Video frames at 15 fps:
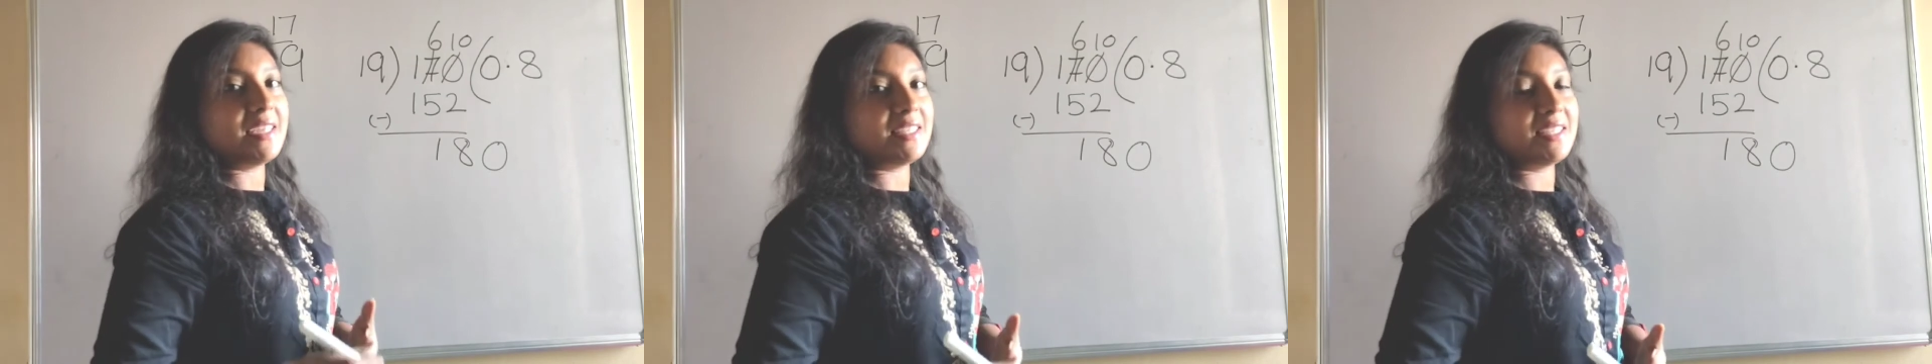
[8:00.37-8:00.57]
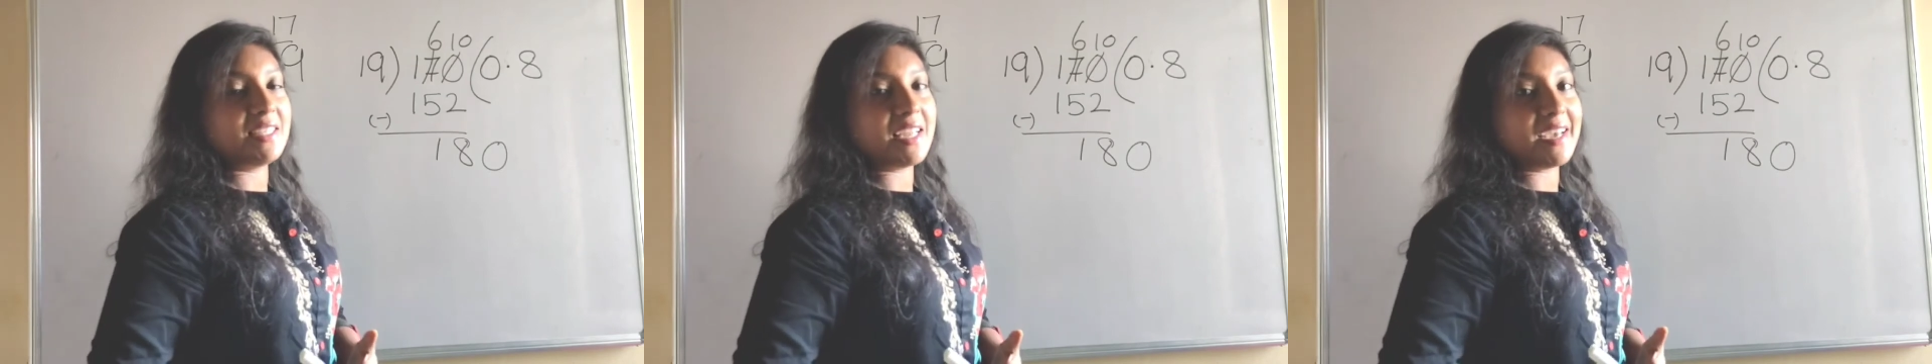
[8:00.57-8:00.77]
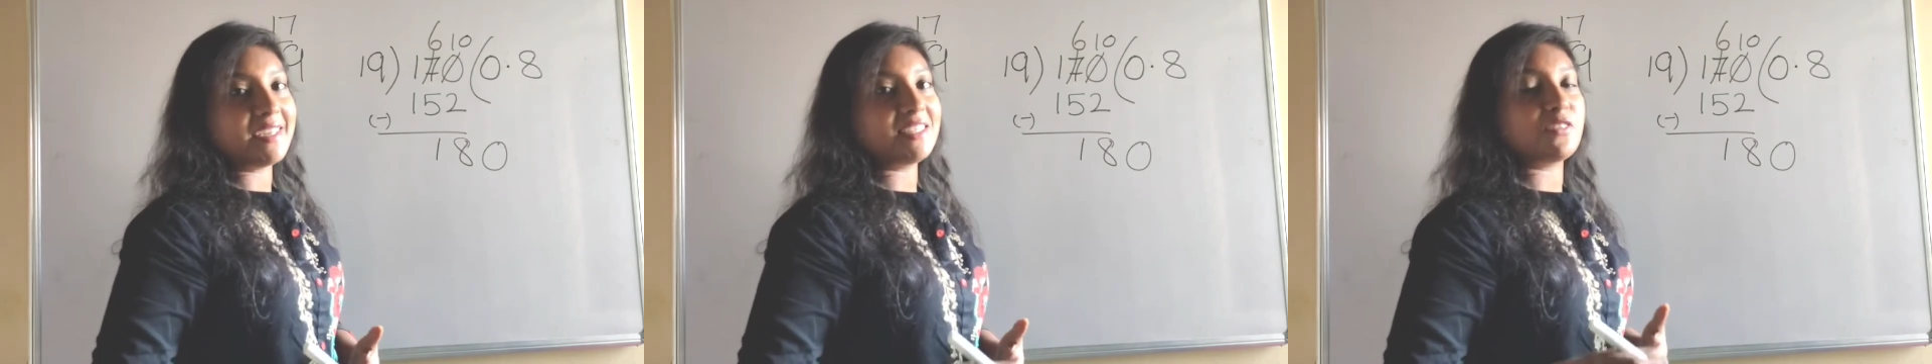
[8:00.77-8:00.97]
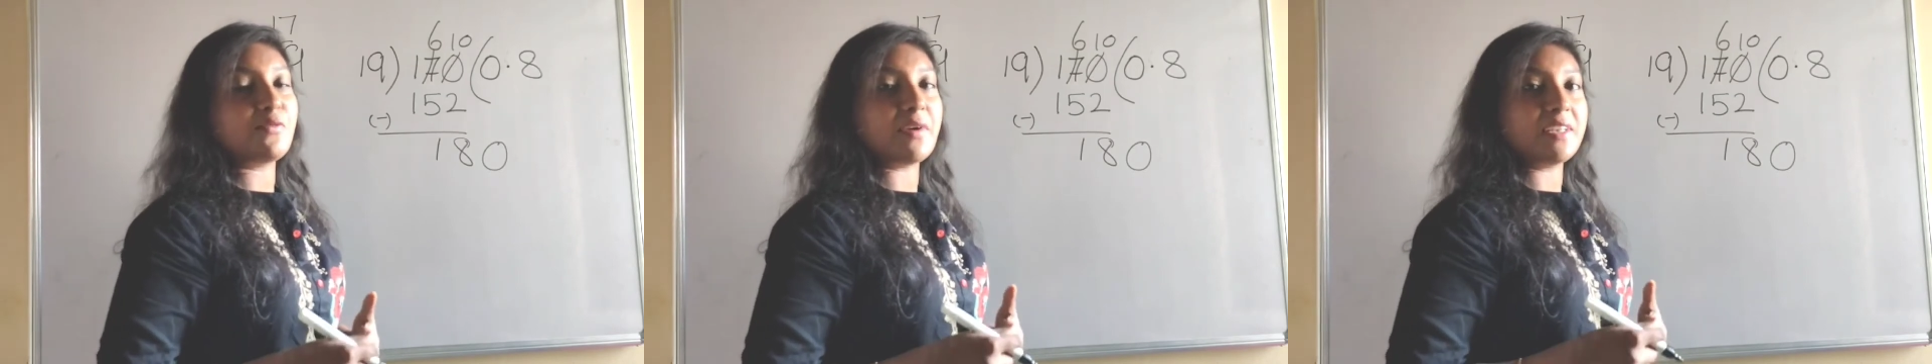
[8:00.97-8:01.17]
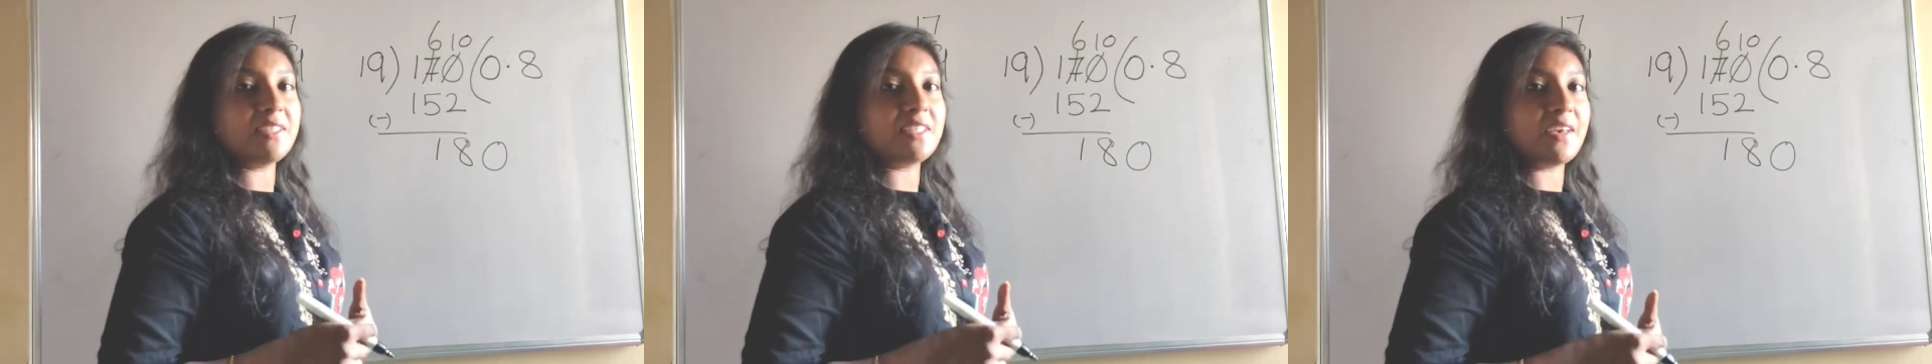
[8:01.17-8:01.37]
times
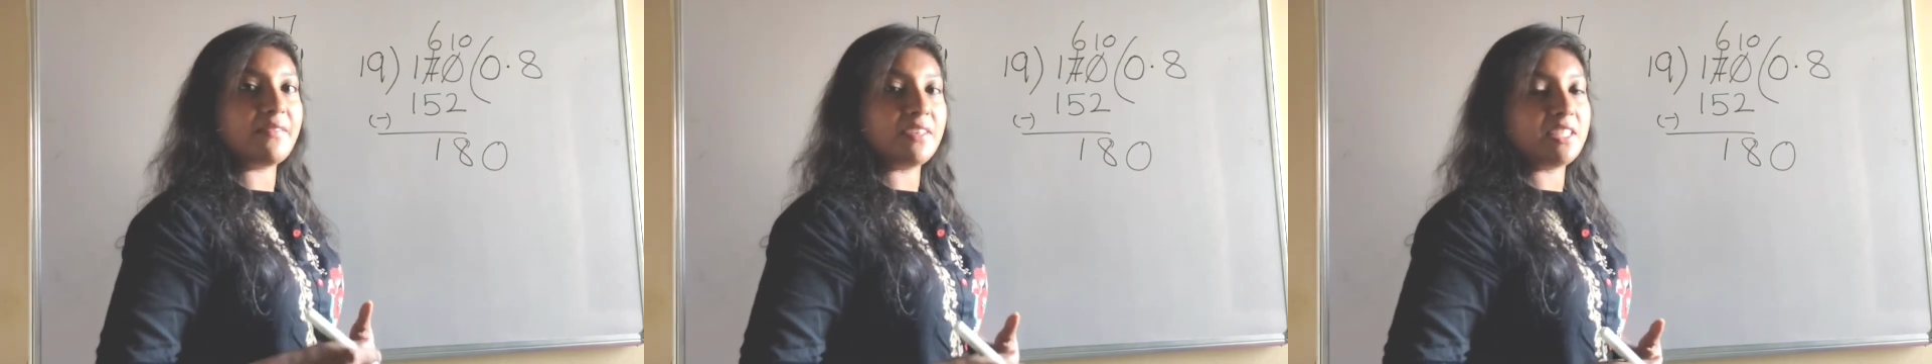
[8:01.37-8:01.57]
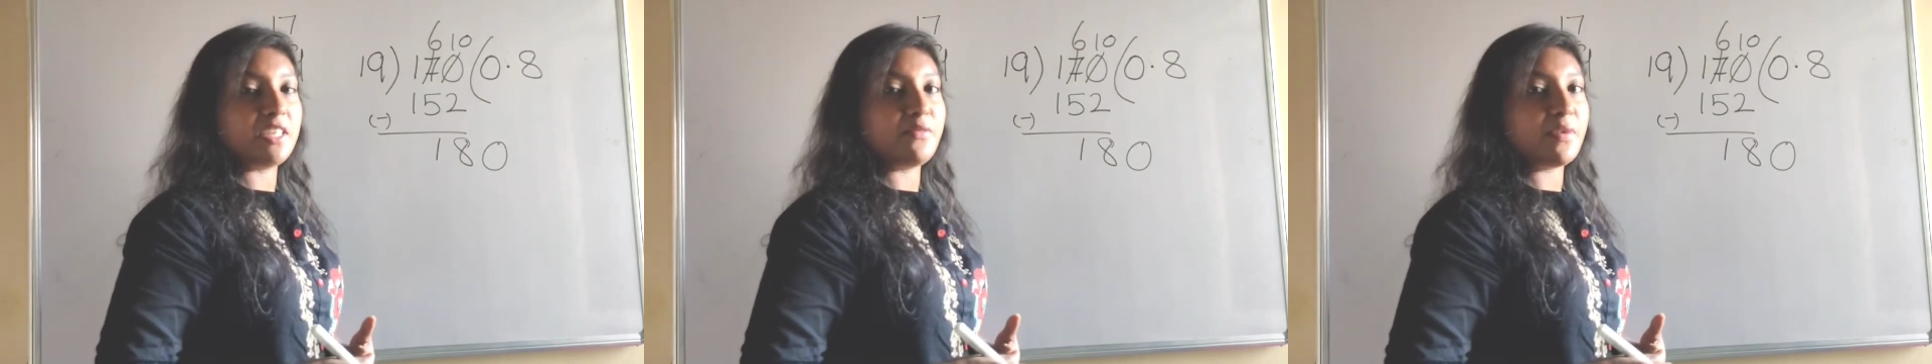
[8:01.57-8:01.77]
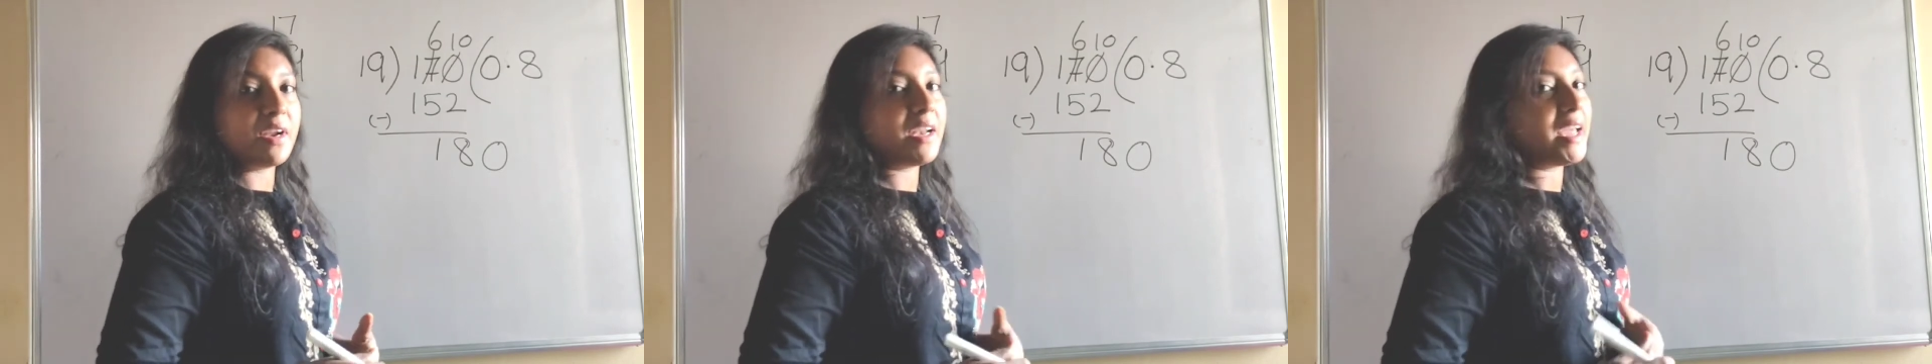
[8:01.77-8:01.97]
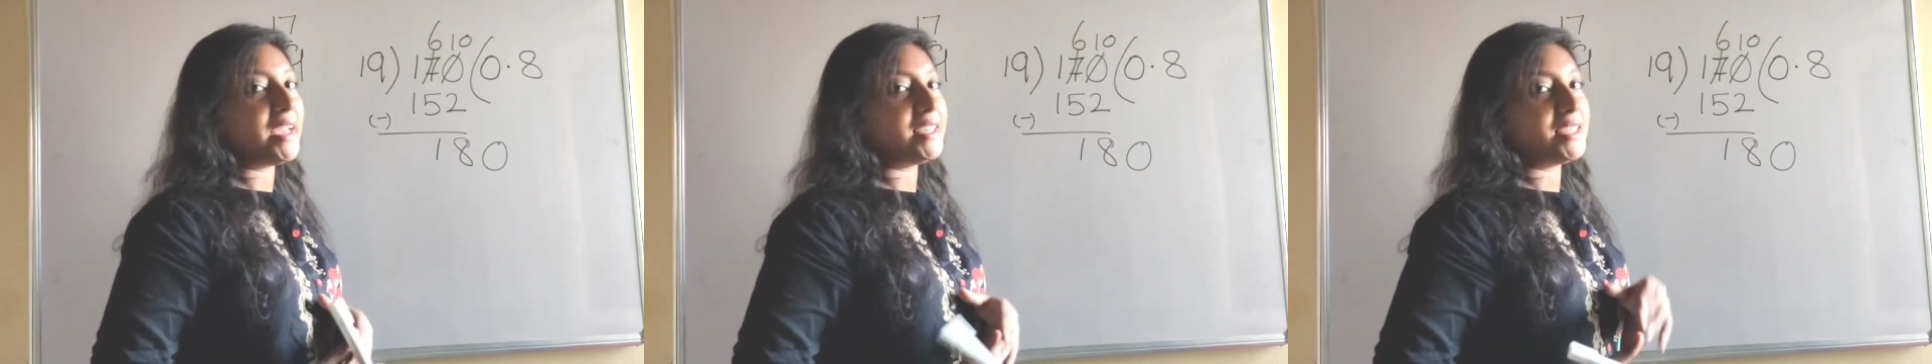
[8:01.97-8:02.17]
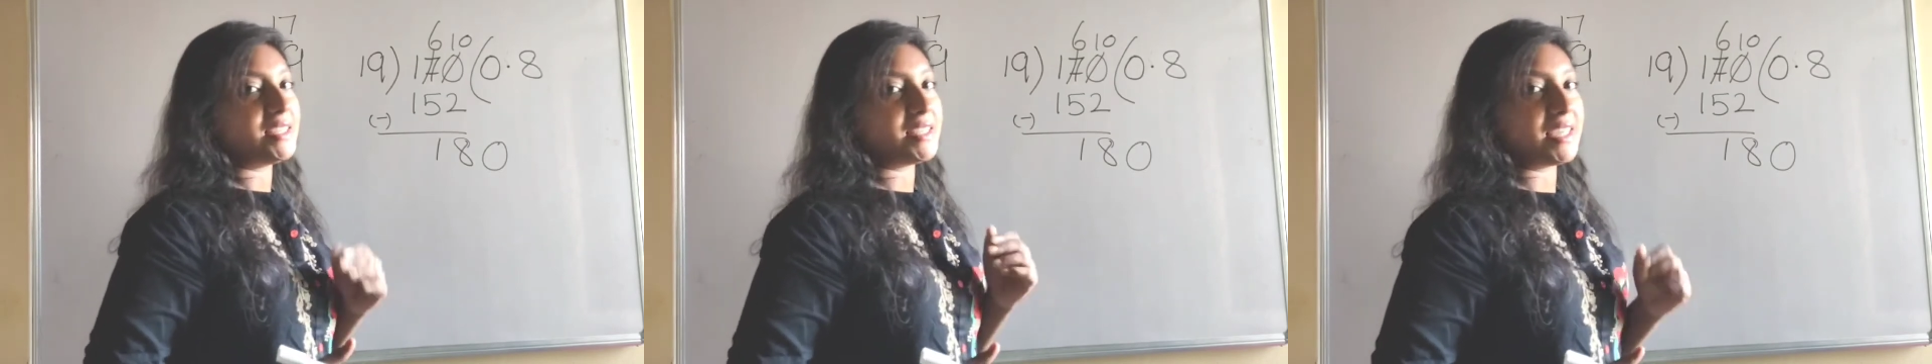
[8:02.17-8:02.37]
171, 19
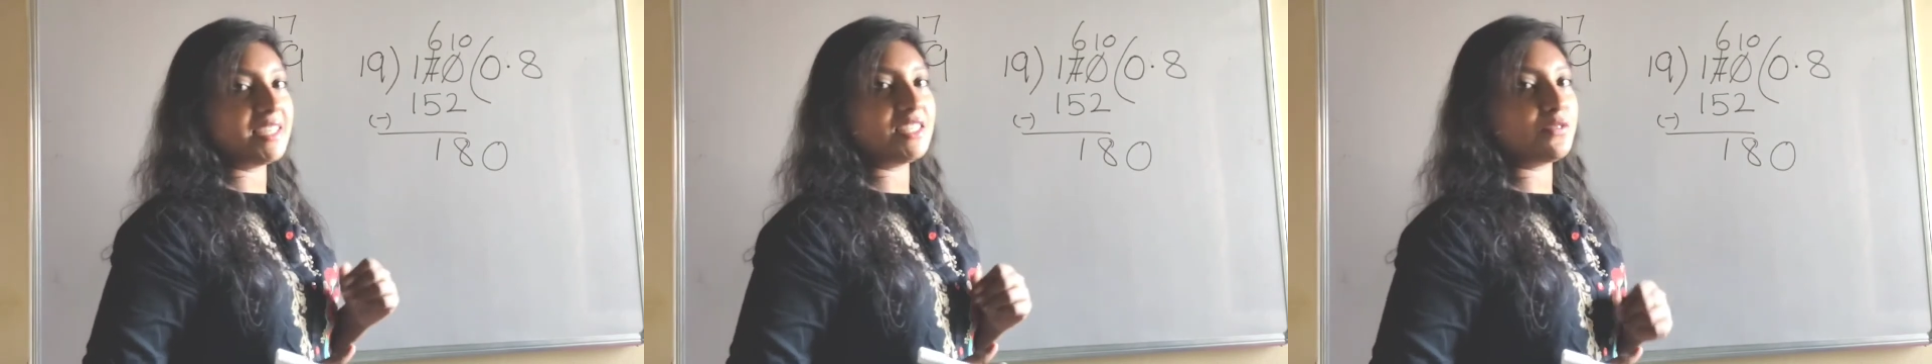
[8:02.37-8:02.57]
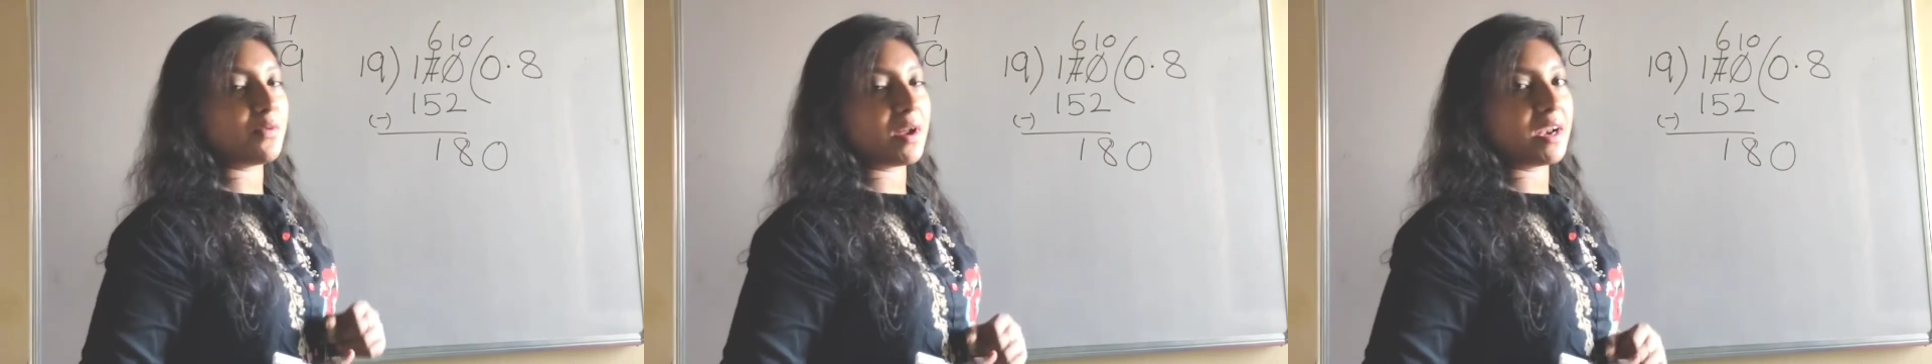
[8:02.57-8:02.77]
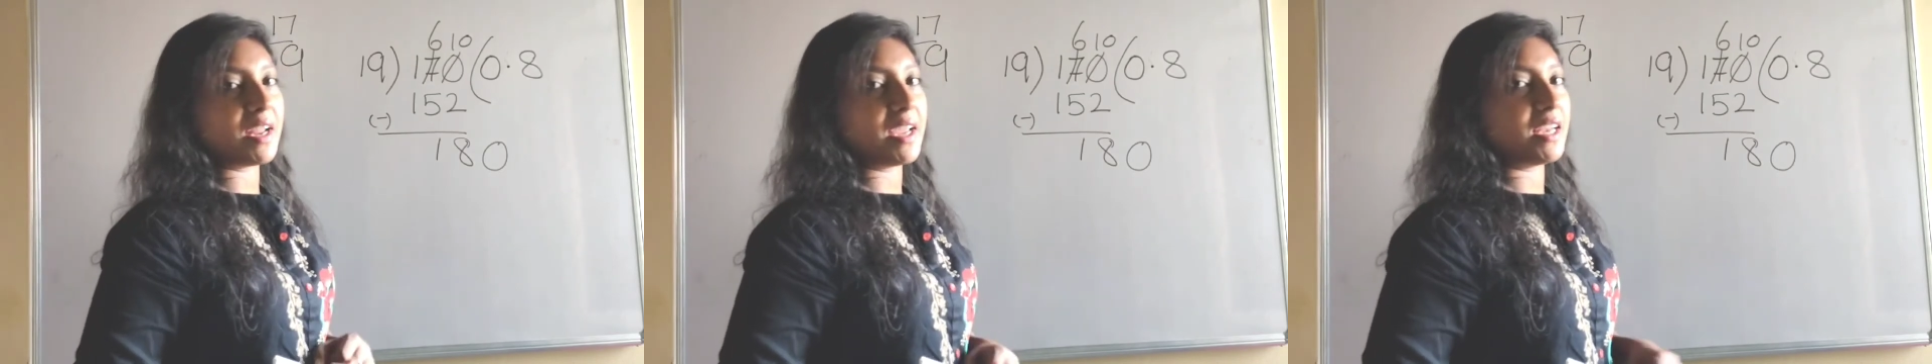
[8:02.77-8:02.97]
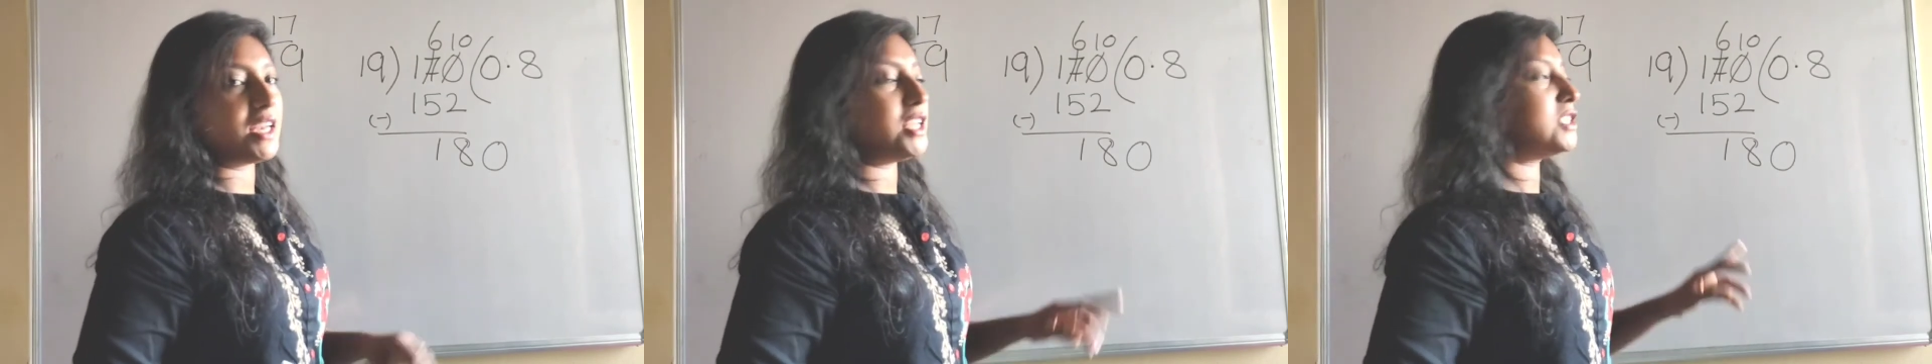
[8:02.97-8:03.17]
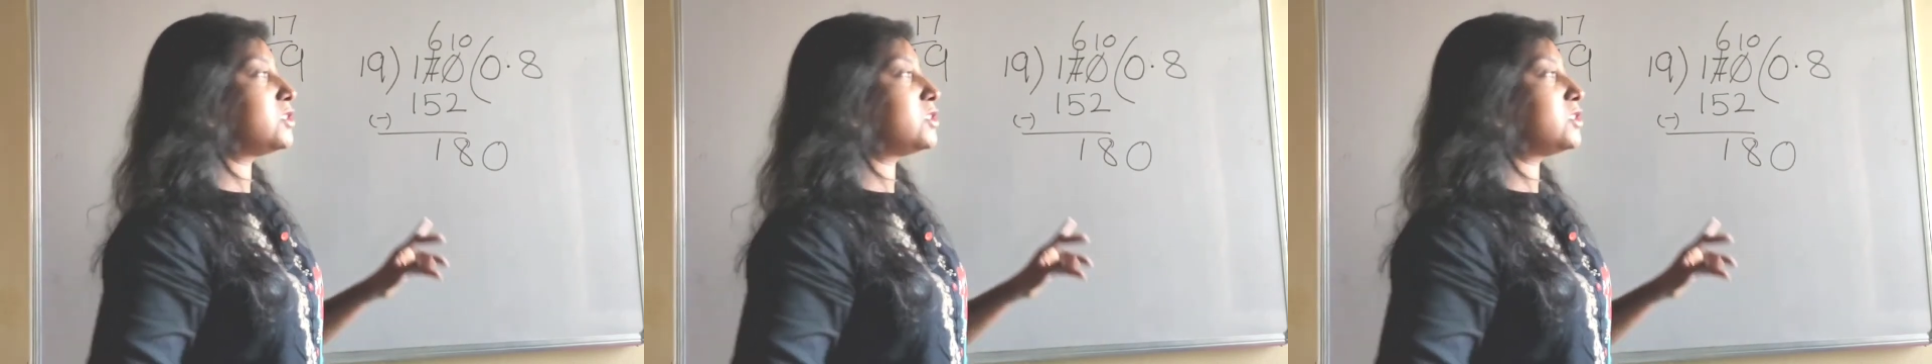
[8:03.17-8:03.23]
tens 190. So